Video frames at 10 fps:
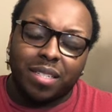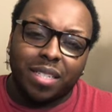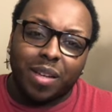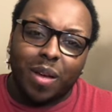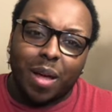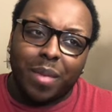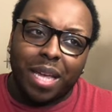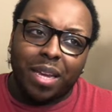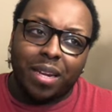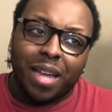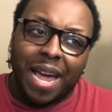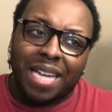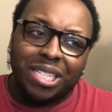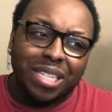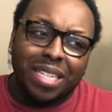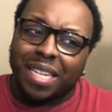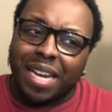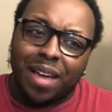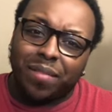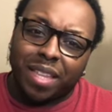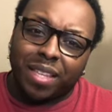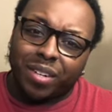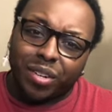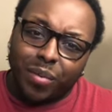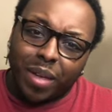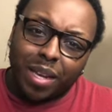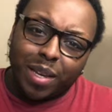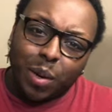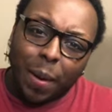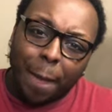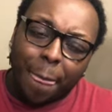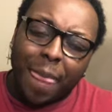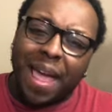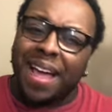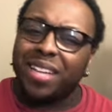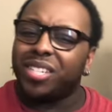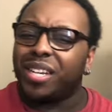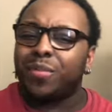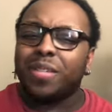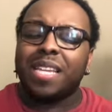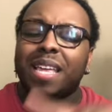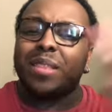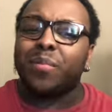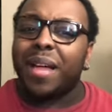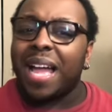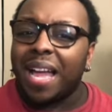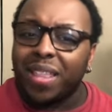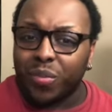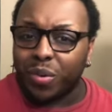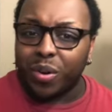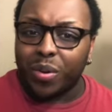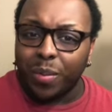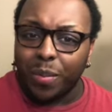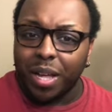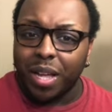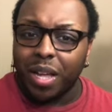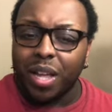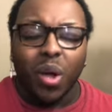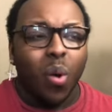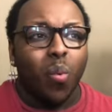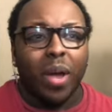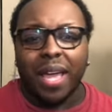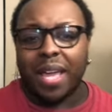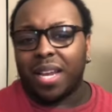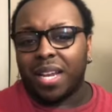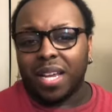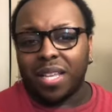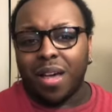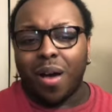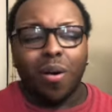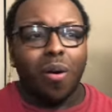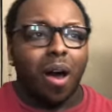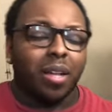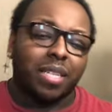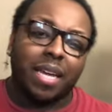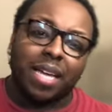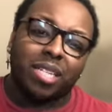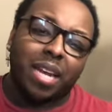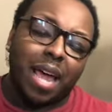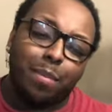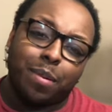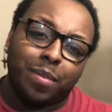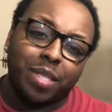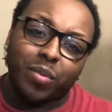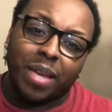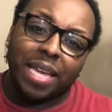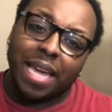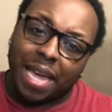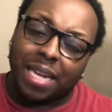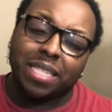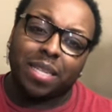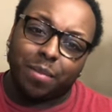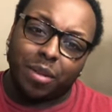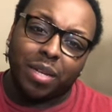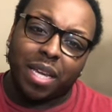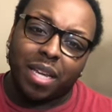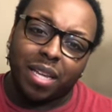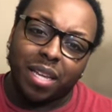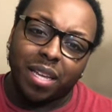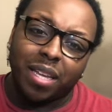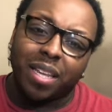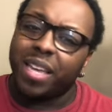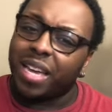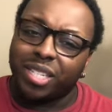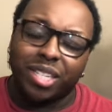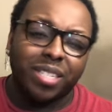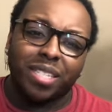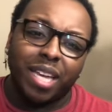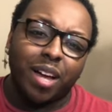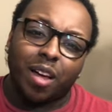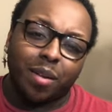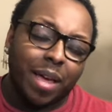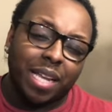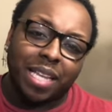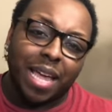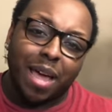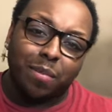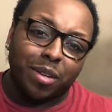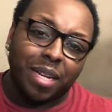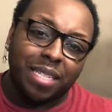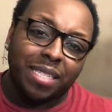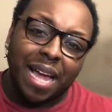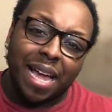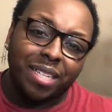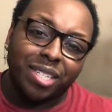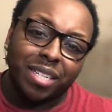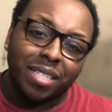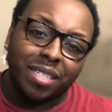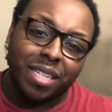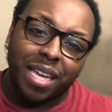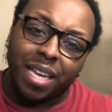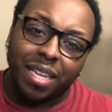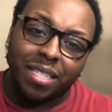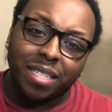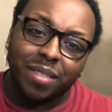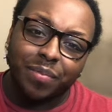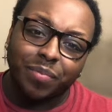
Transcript: So, I mean, Ashley didn't have nothing to do with it. Ashley was in the bathroom when the whole altercation happened between Candiace and Monique. Yet she still automatically had Monique's side. She didn't see it.